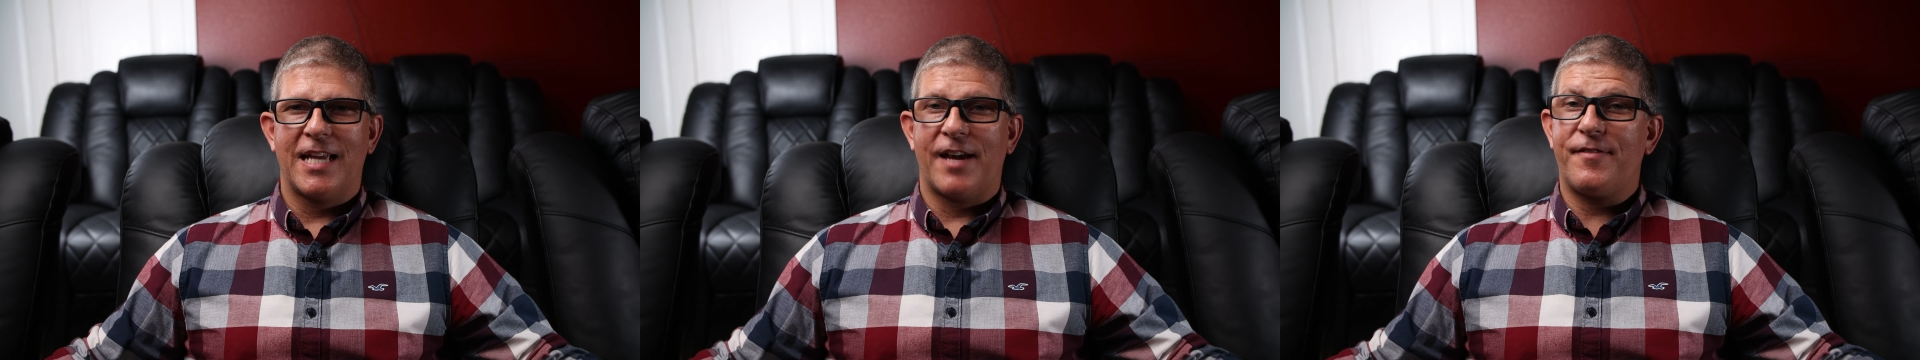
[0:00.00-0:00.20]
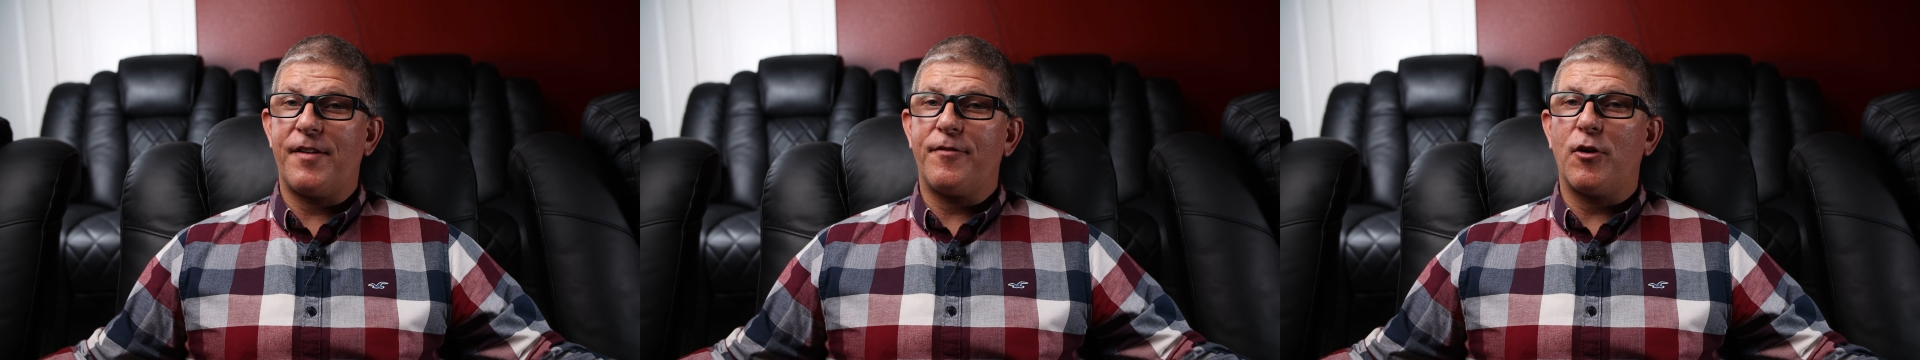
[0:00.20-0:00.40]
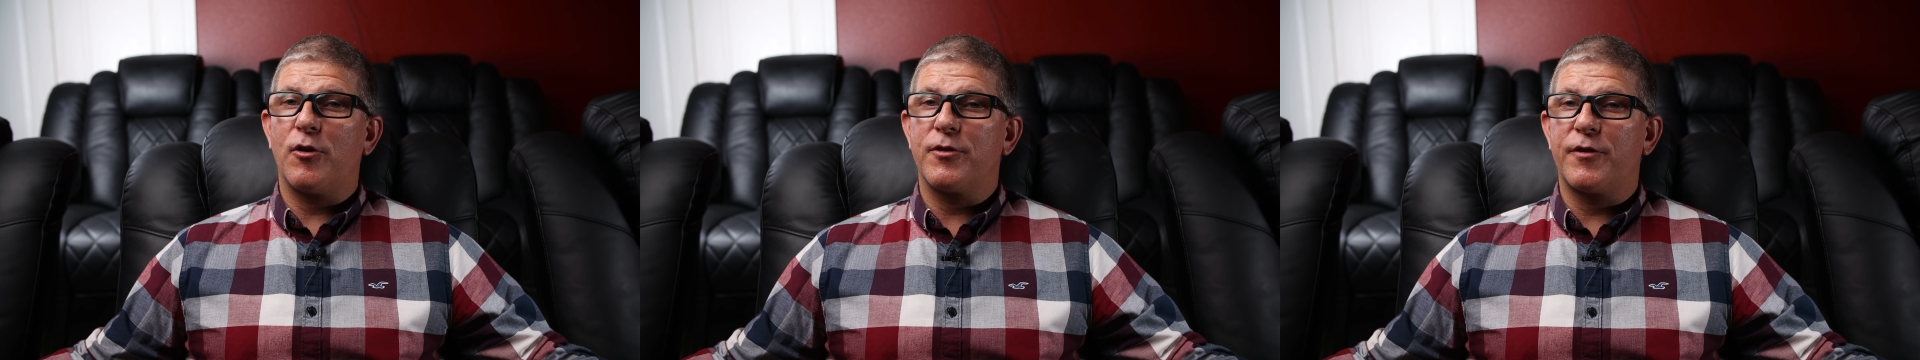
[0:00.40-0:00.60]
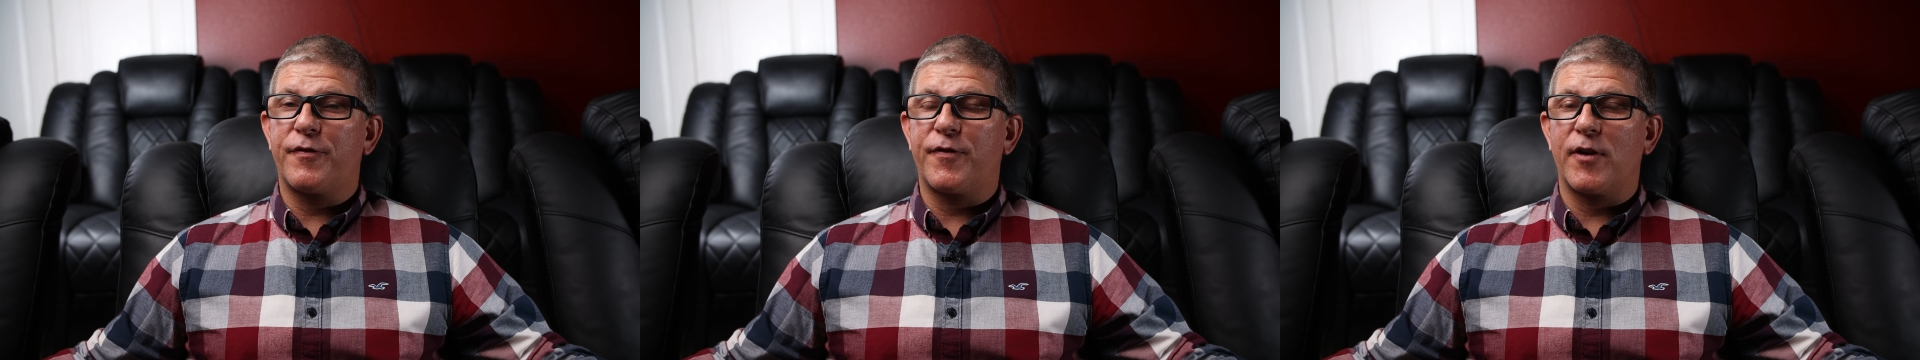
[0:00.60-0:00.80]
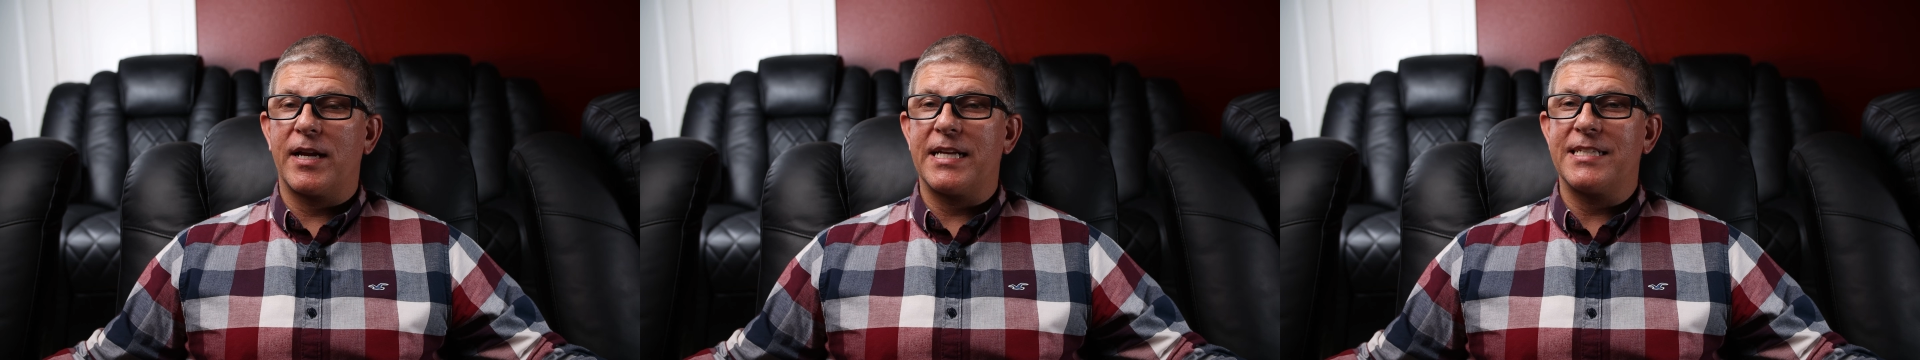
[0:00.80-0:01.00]
Have you ever heard the
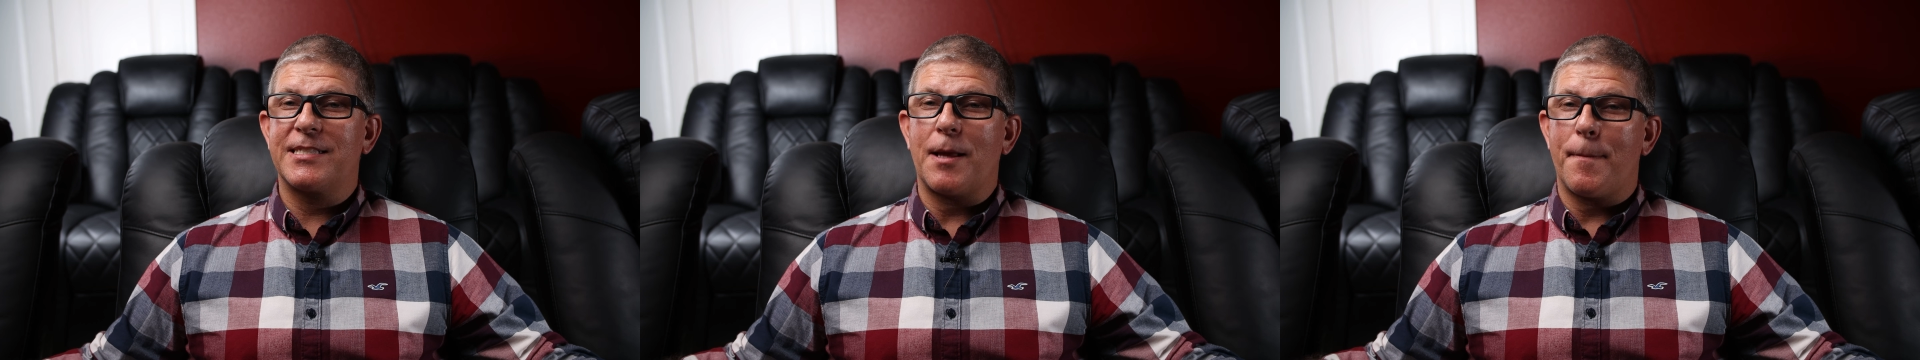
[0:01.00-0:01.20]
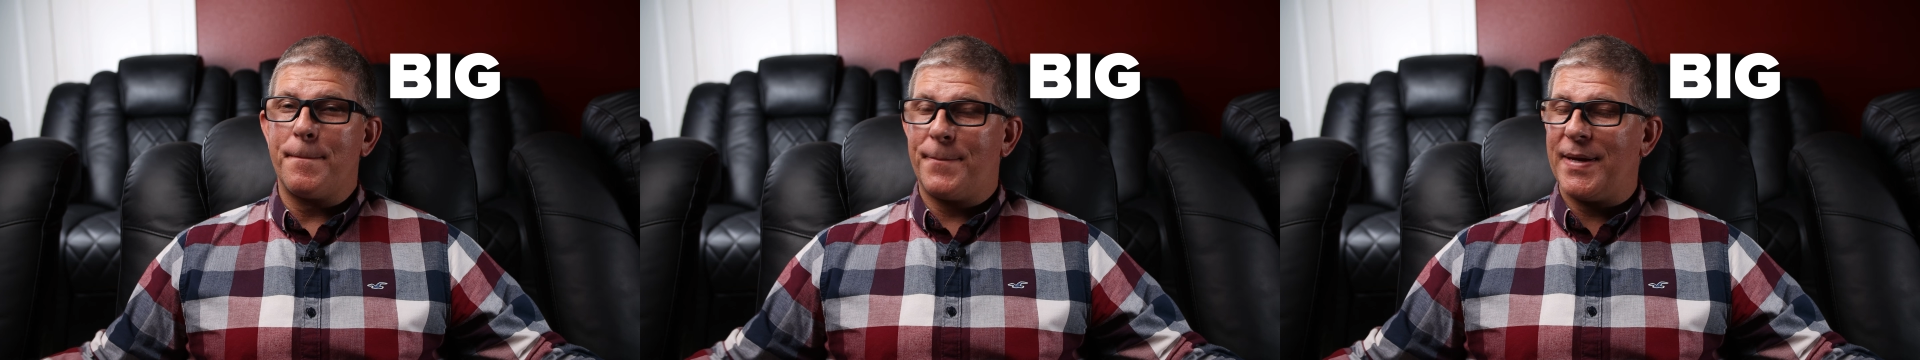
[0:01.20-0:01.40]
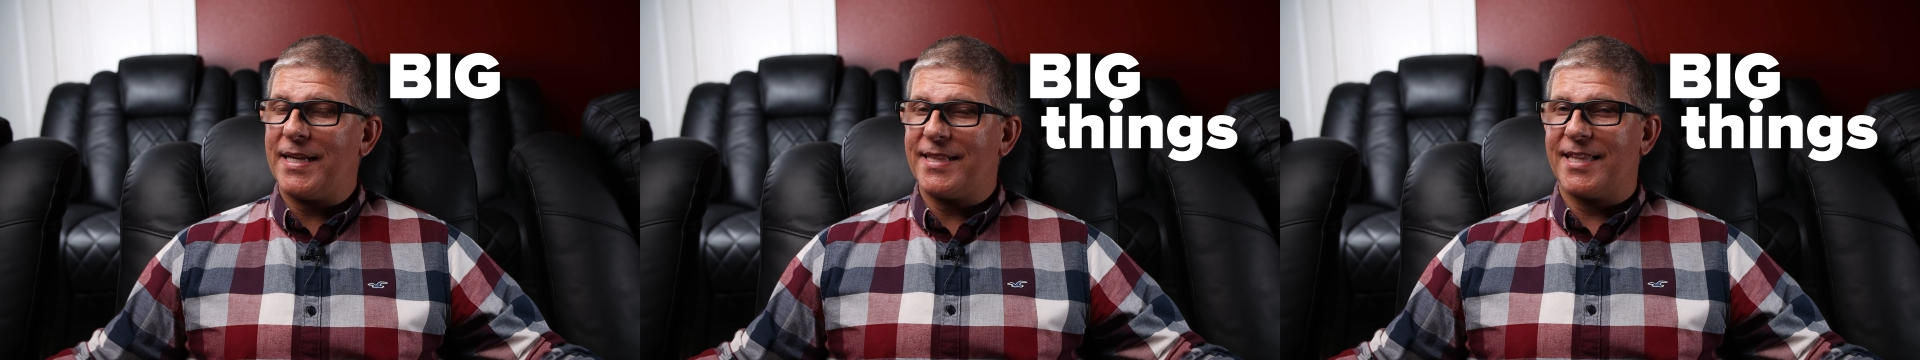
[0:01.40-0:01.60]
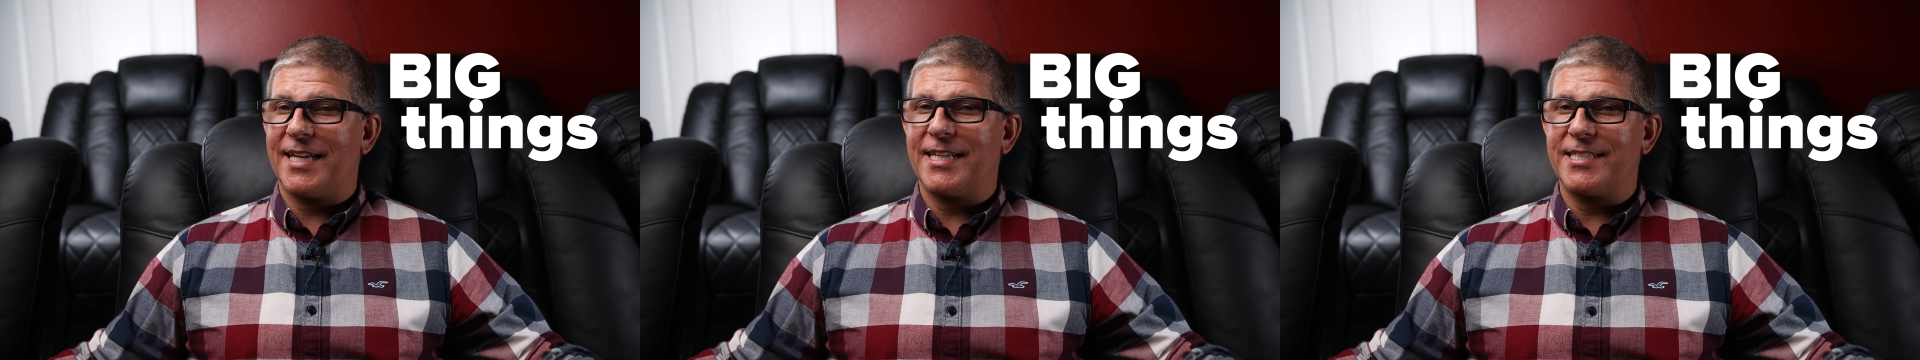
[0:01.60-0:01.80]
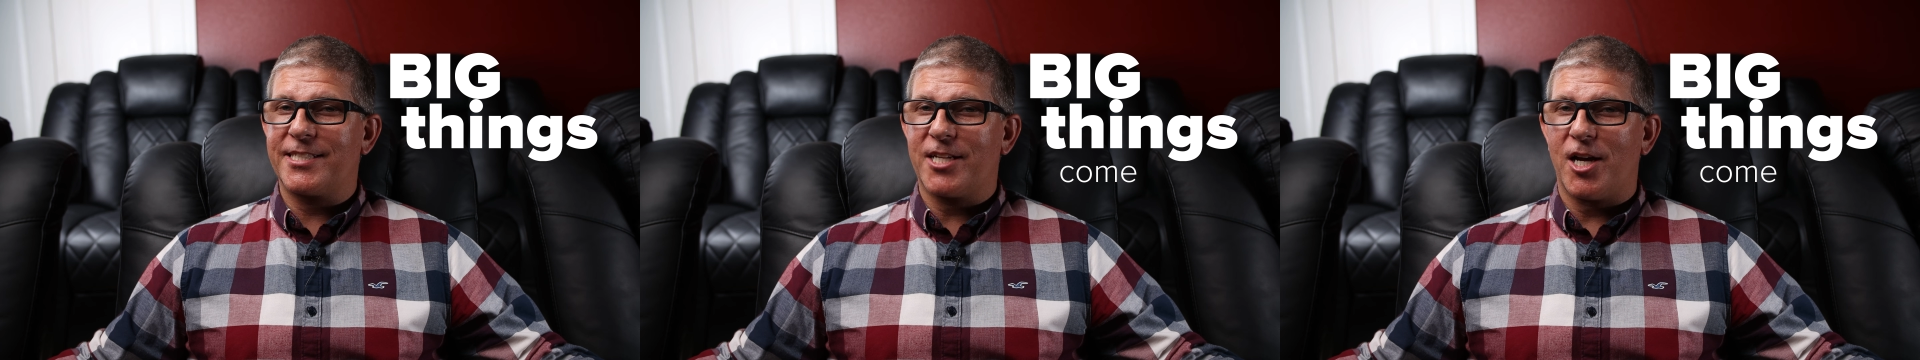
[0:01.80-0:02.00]
phrase, big things